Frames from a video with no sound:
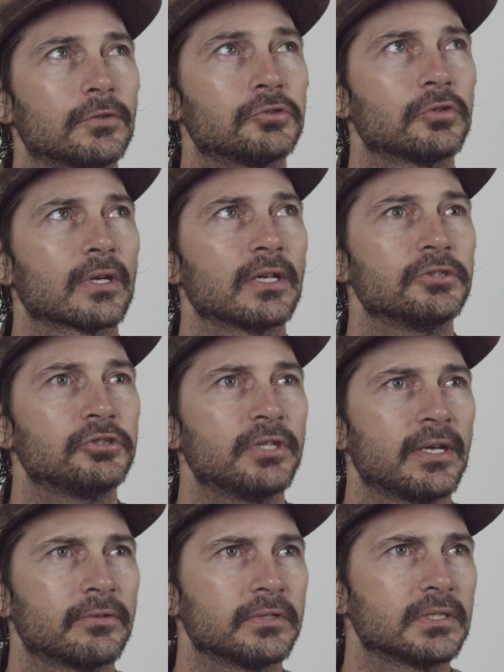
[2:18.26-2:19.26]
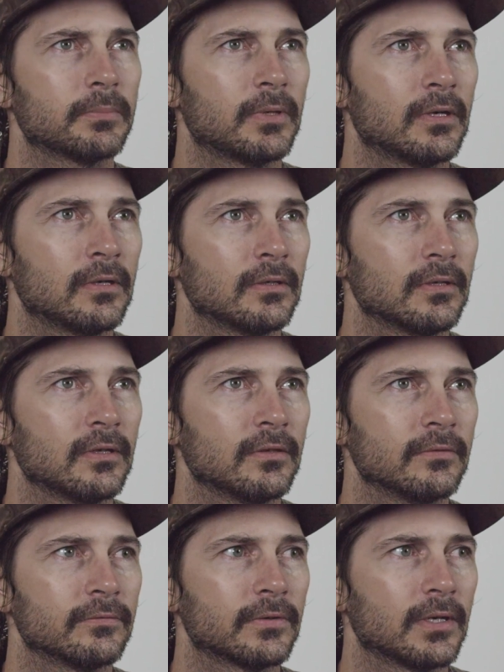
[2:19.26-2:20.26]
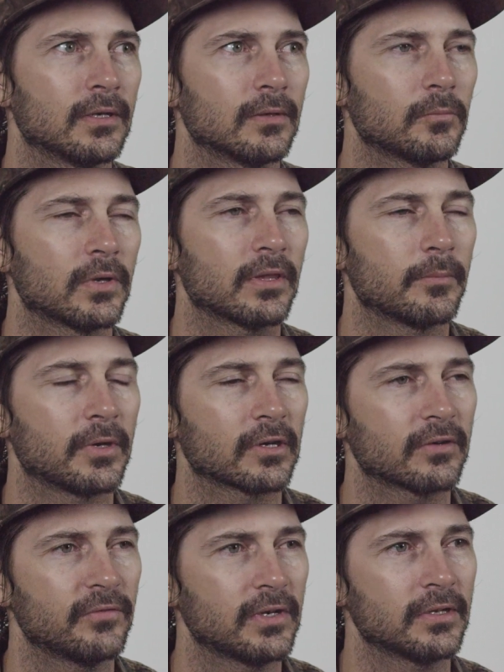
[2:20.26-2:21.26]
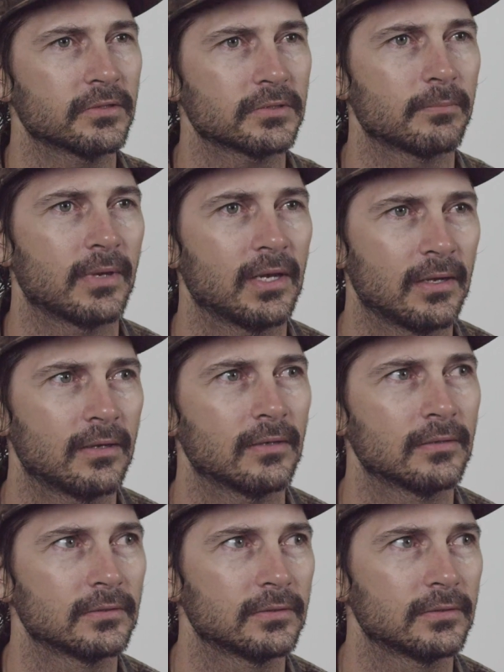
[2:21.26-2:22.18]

for a trick in Jerry's part of one of the Emerica videos, Made